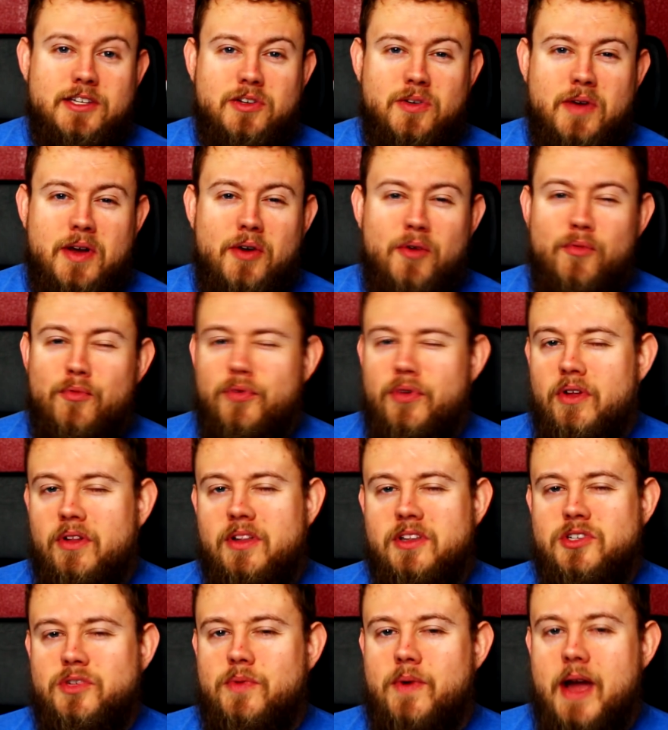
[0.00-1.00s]
so I don't feel
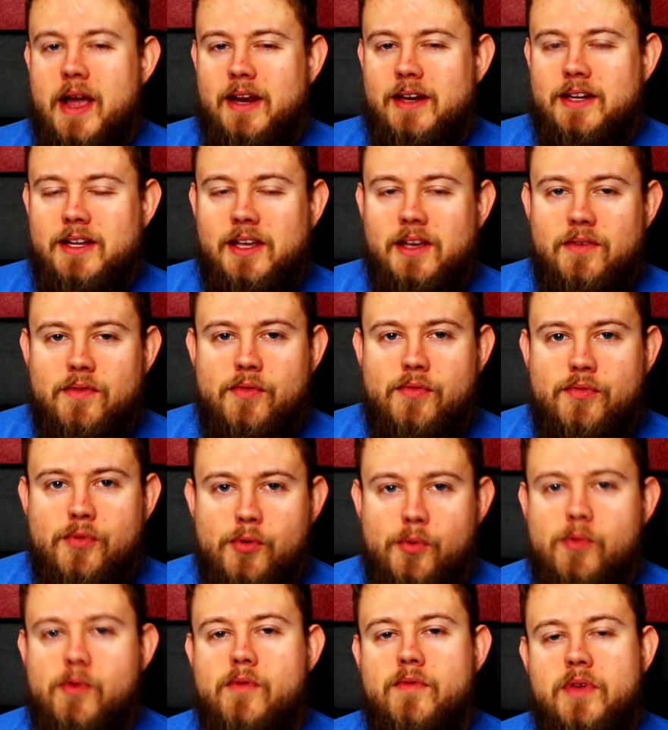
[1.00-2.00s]
it's right to give a
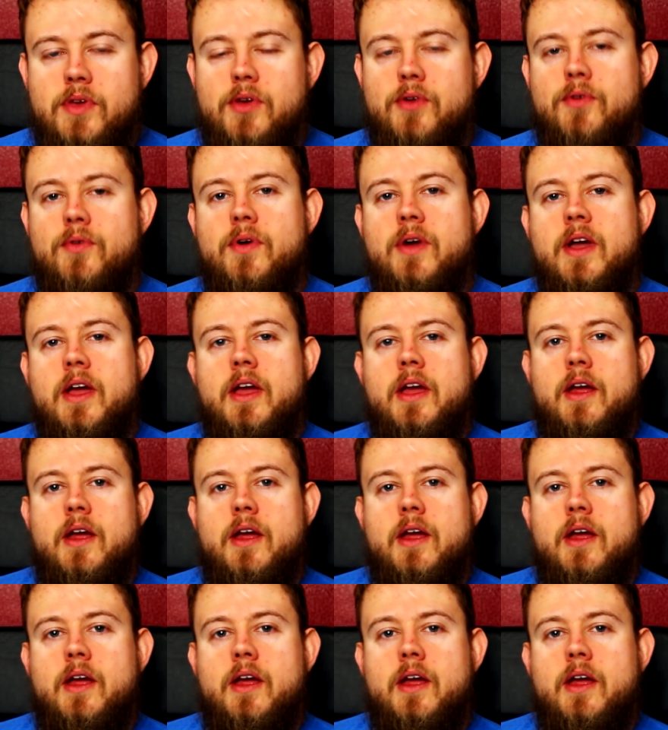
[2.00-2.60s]
full review